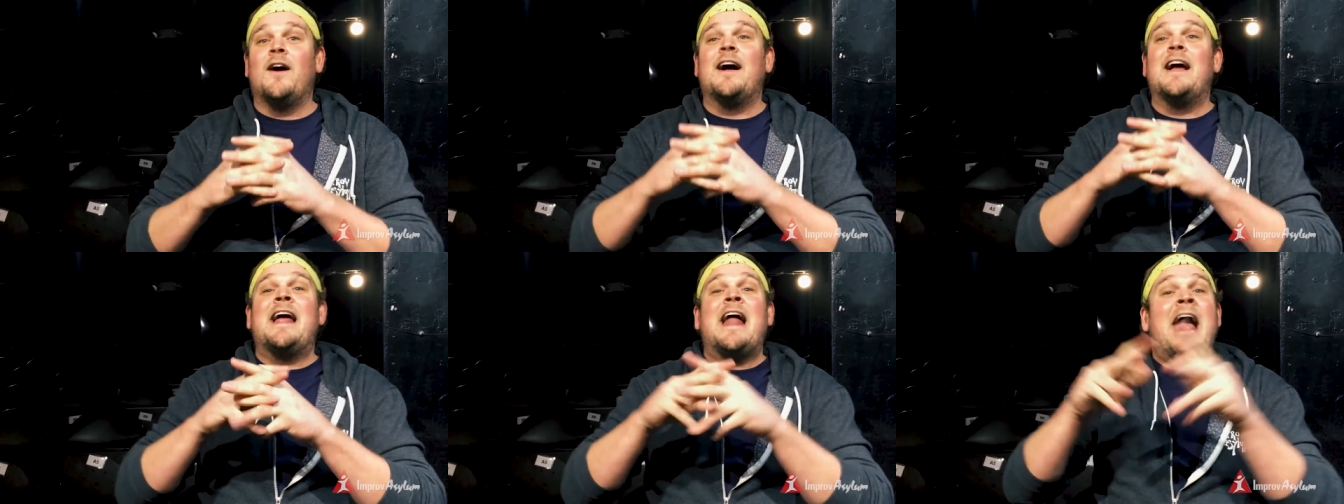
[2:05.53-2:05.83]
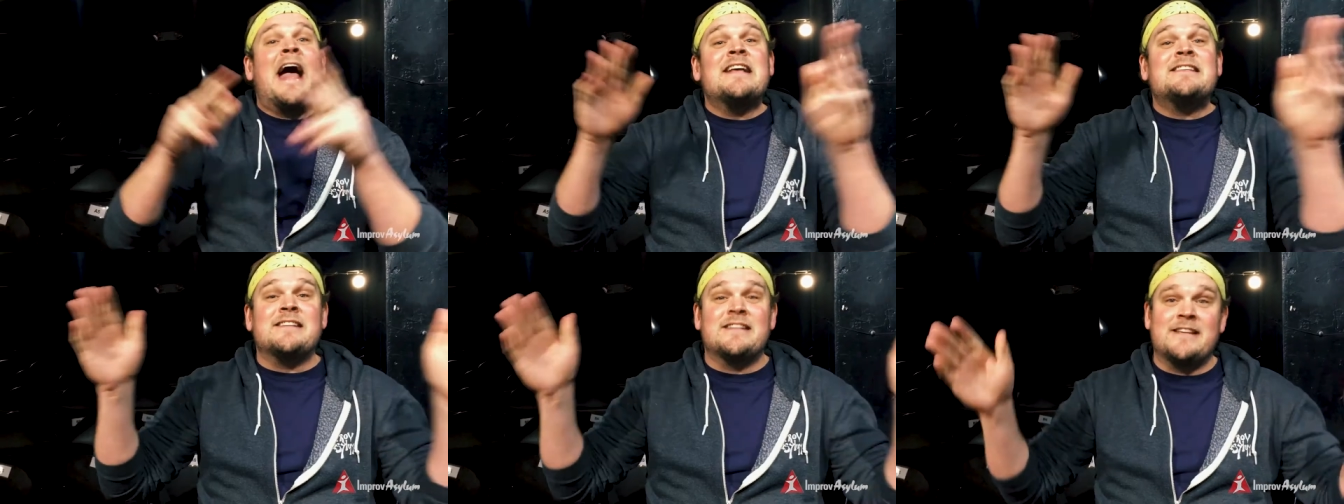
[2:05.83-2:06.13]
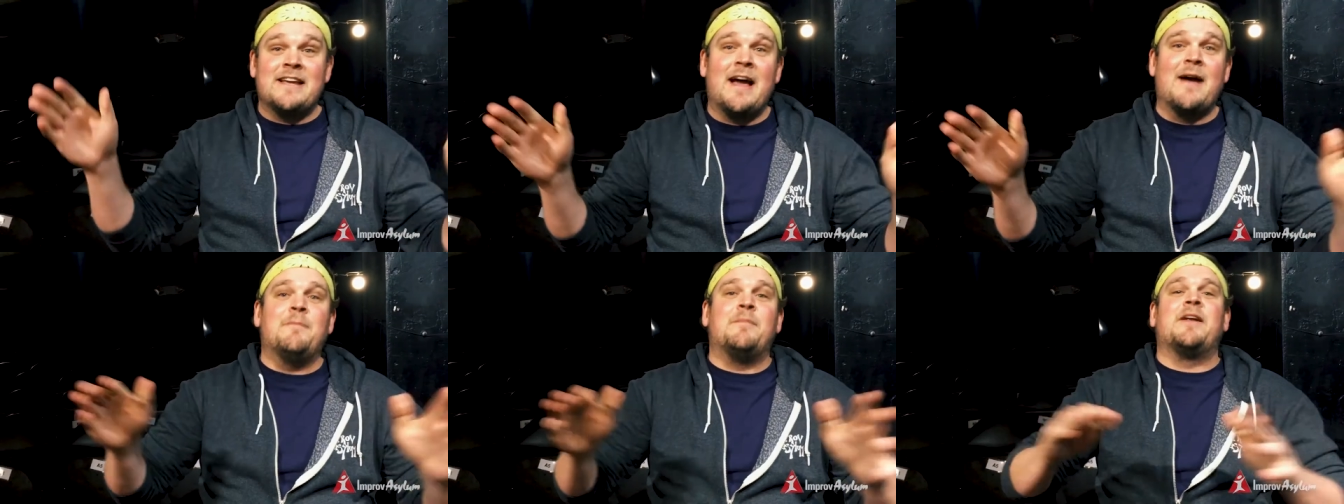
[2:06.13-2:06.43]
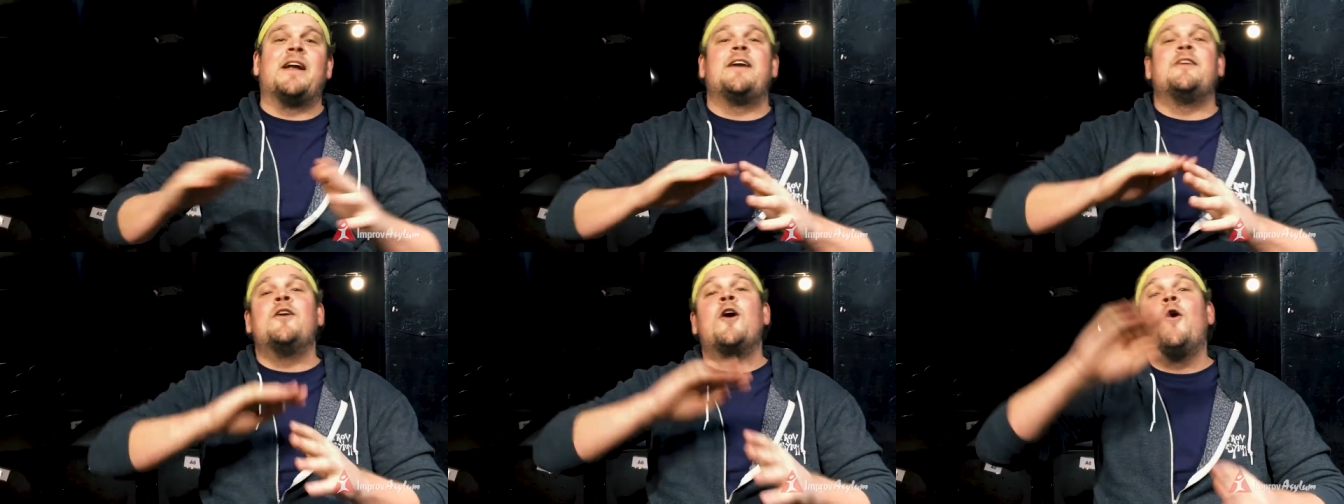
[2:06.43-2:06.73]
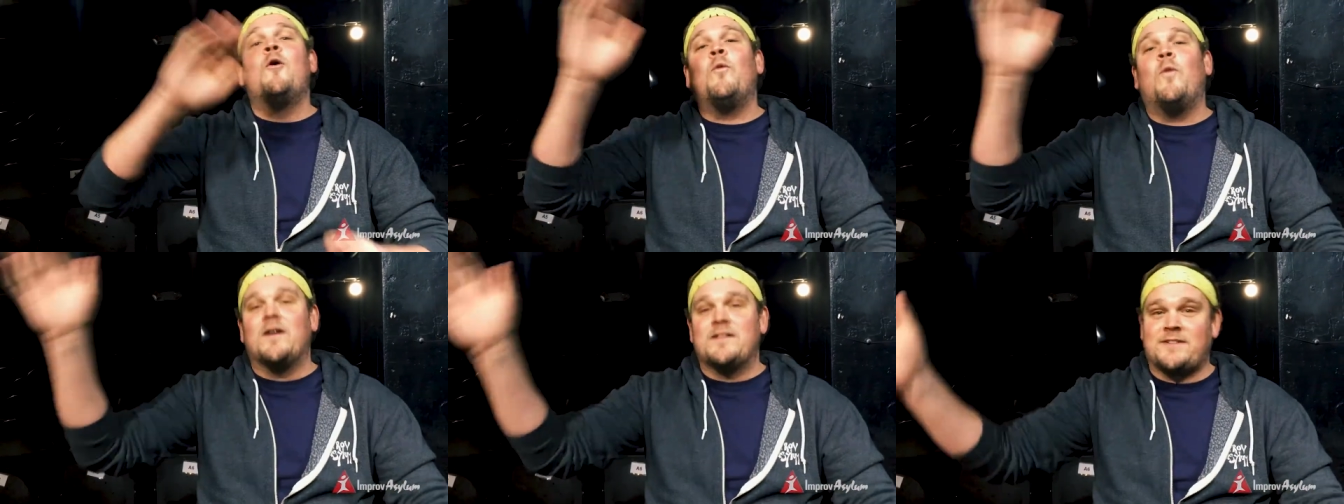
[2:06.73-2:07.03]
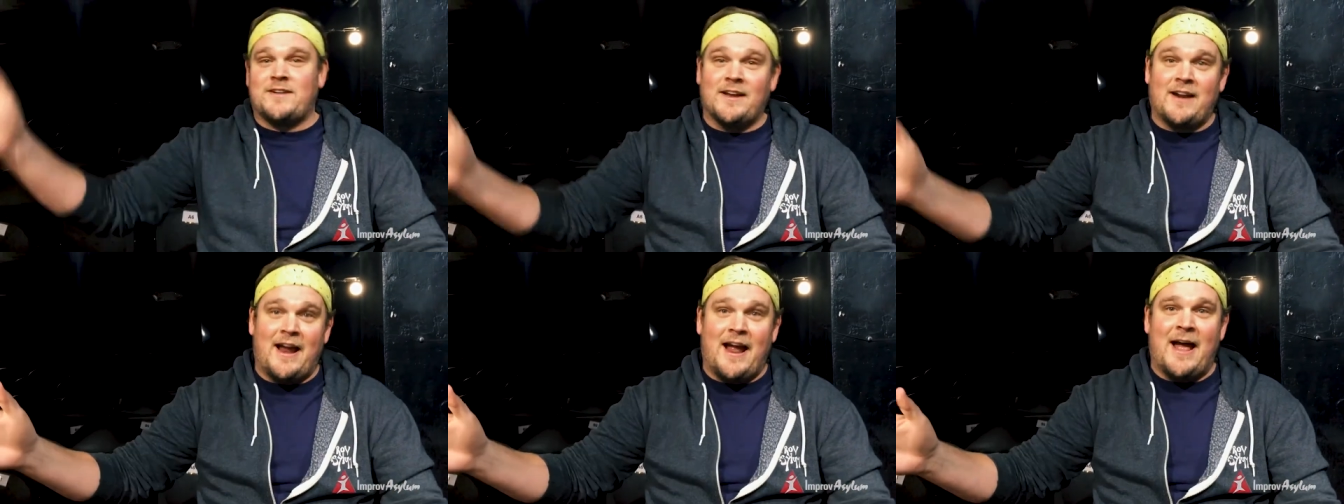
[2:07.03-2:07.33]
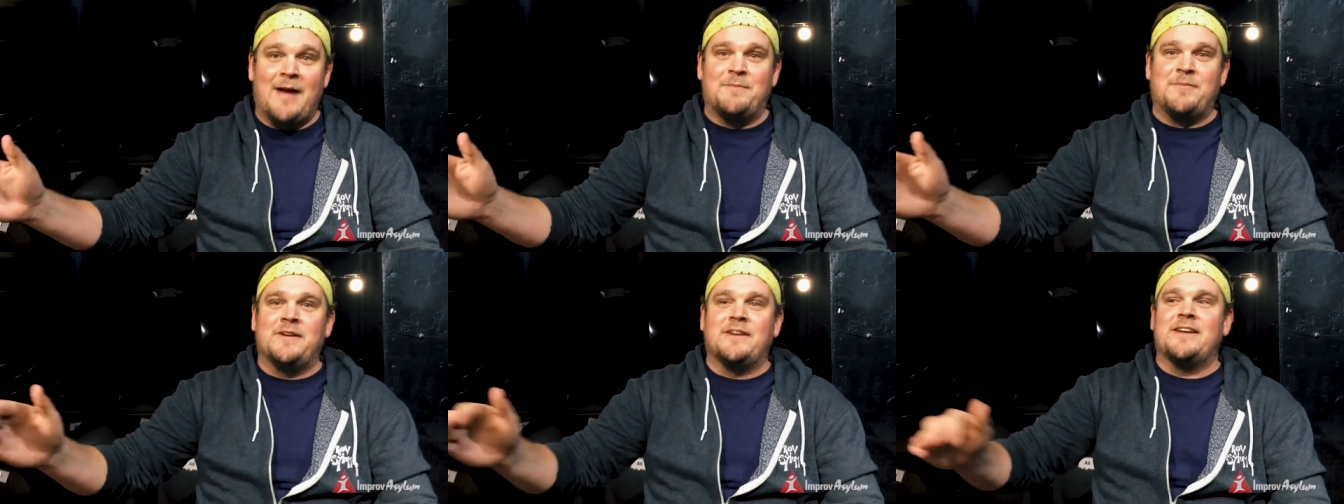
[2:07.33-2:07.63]
Well, it hasn't yet, but I know what's
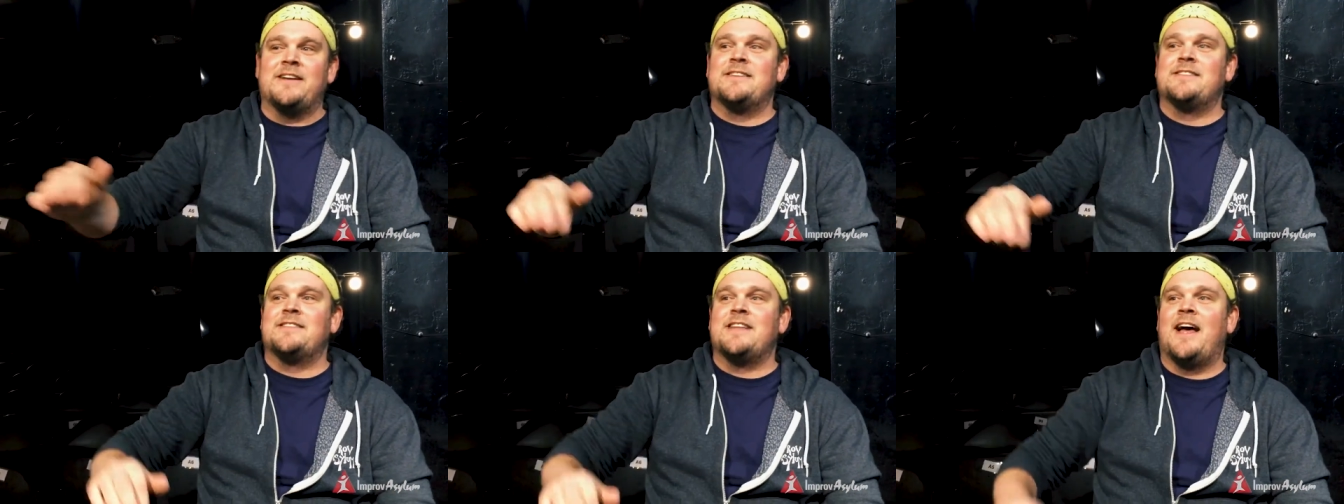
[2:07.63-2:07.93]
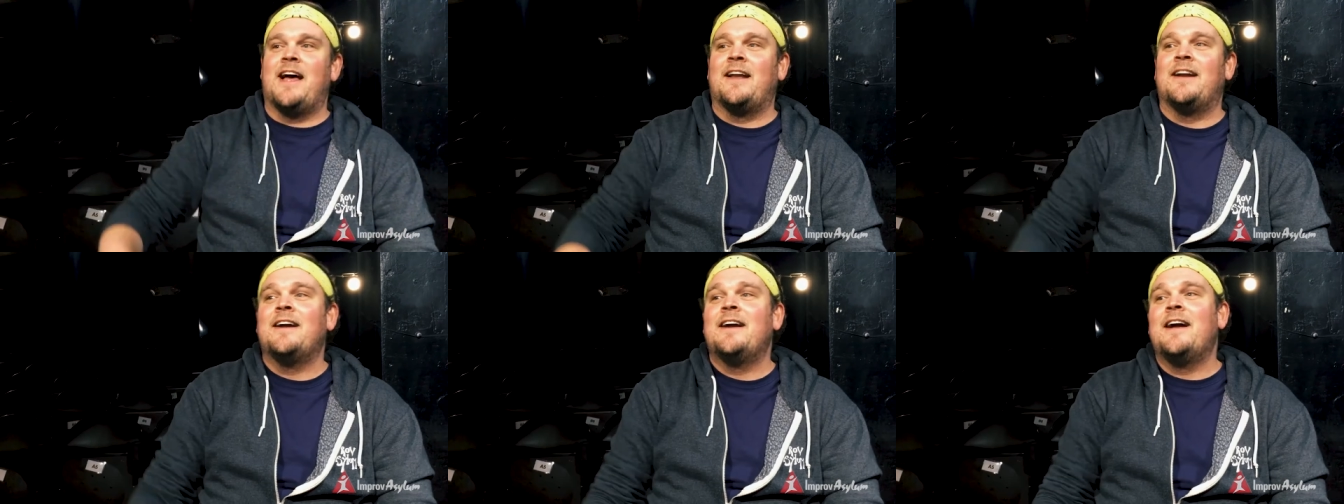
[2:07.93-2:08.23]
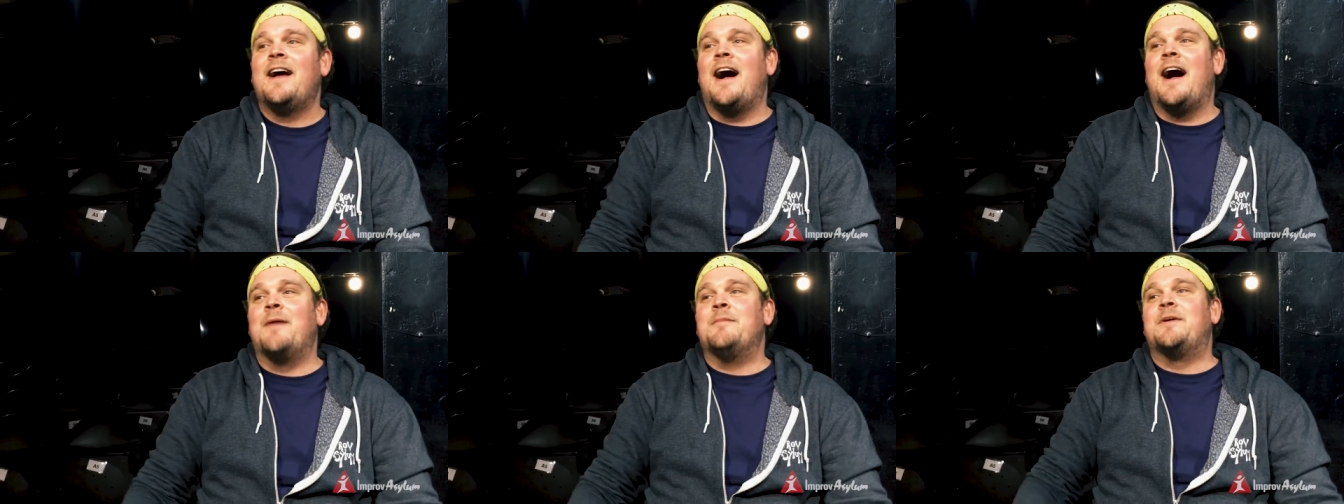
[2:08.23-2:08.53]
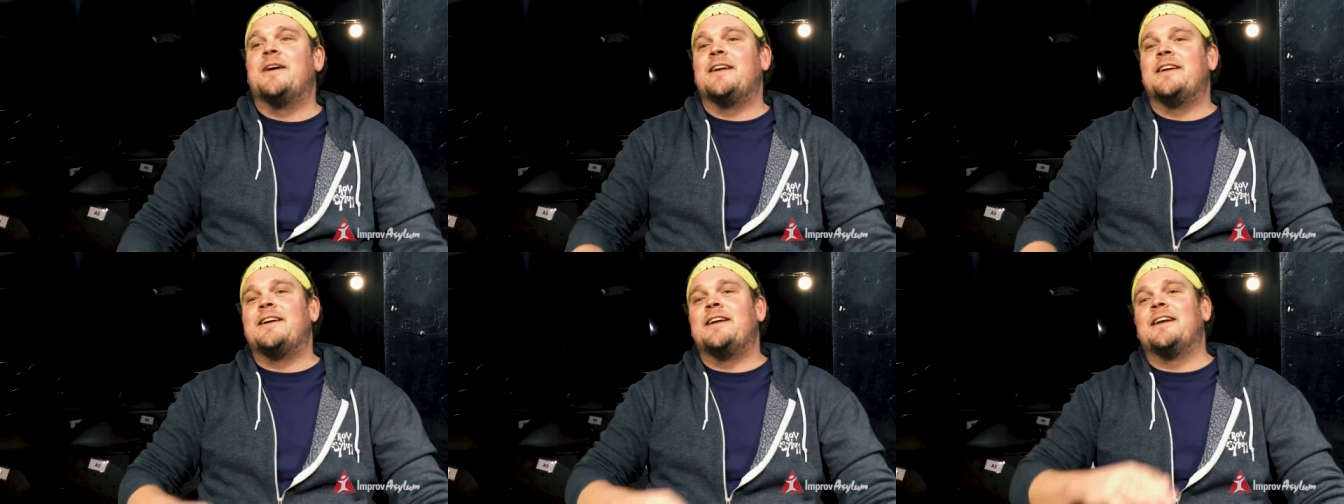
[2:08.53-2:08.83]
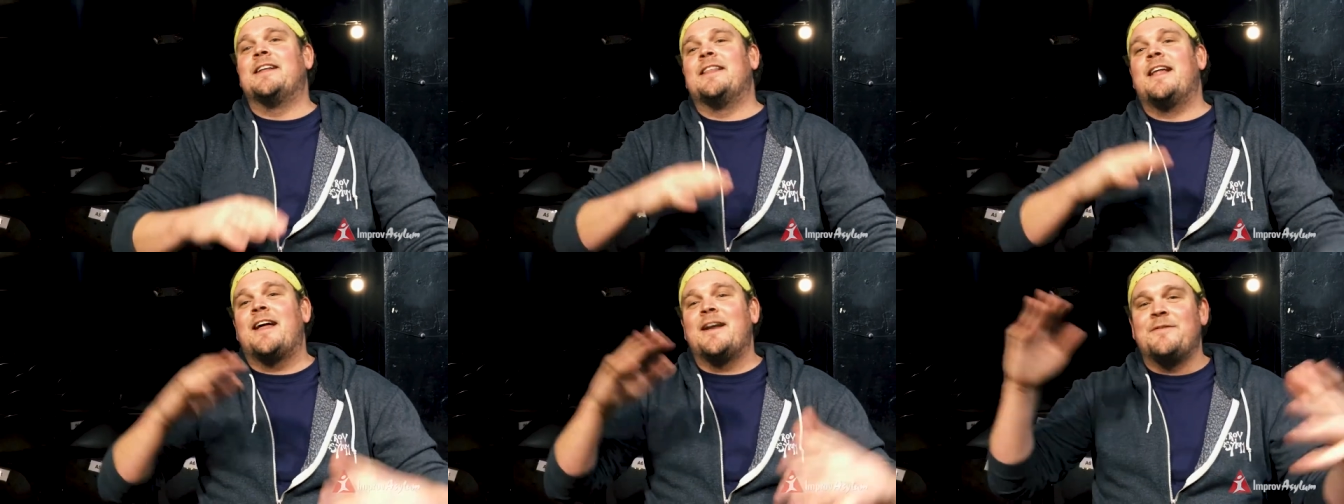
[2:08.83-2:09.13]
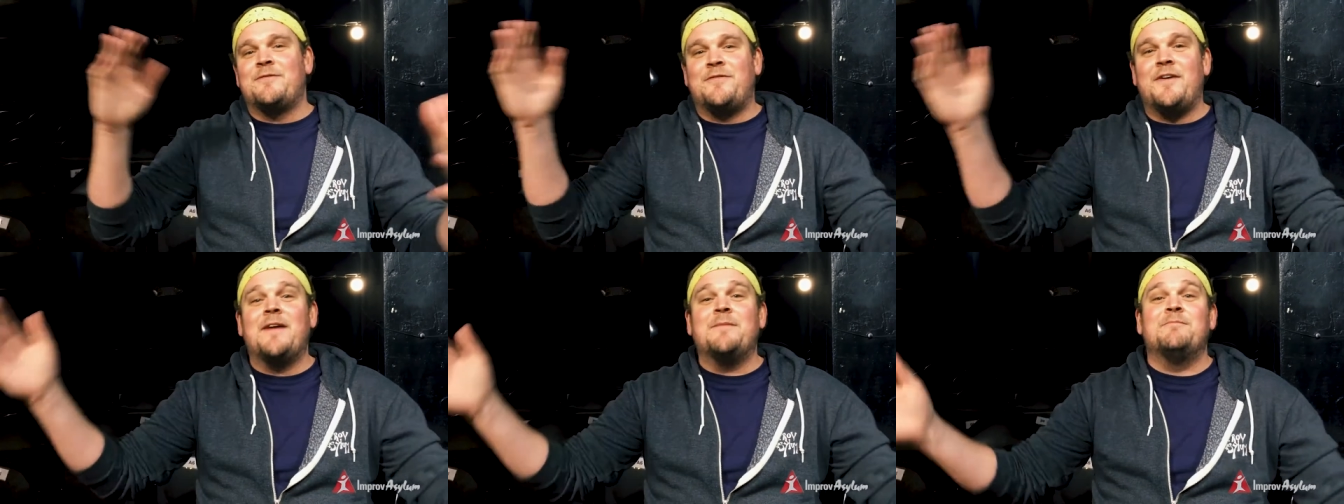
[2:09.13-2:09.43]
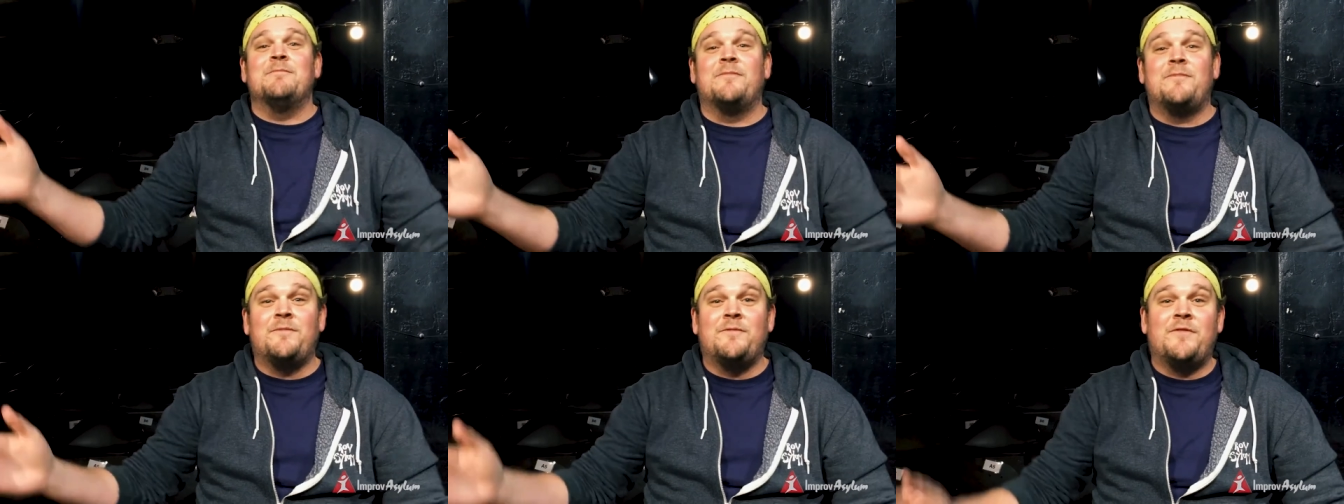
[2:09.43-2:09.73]
gonna happen is that I'm gonna get a lot of